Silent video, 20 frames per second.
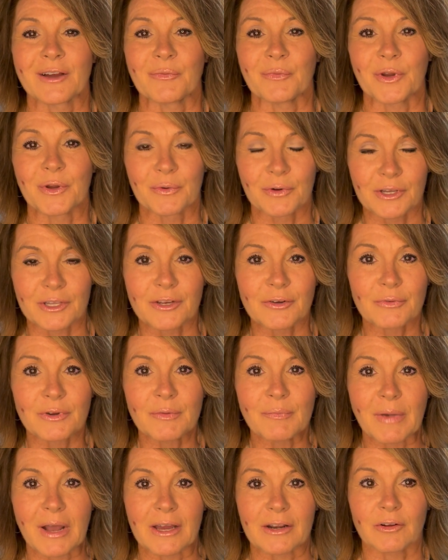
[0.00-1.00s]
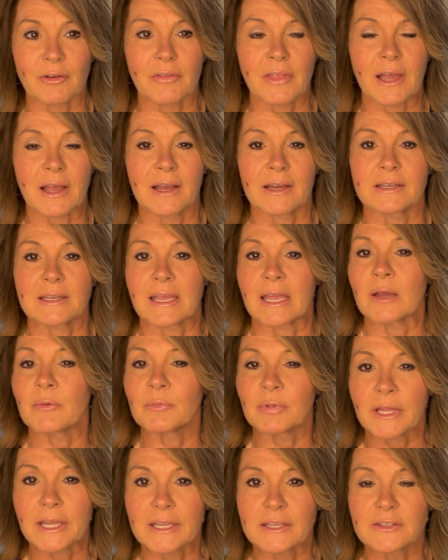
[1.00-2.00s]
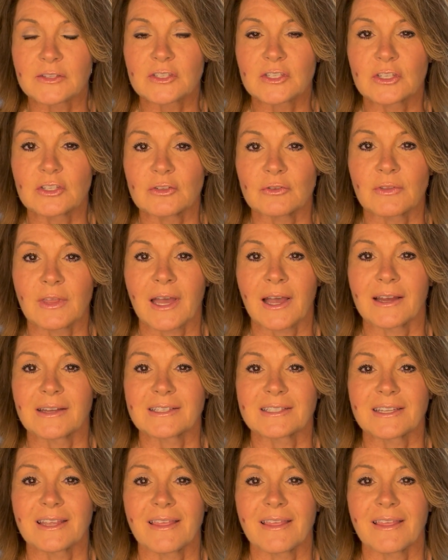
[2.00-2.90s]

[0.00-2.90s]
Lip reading: We were going to remodel that, had plans to do that.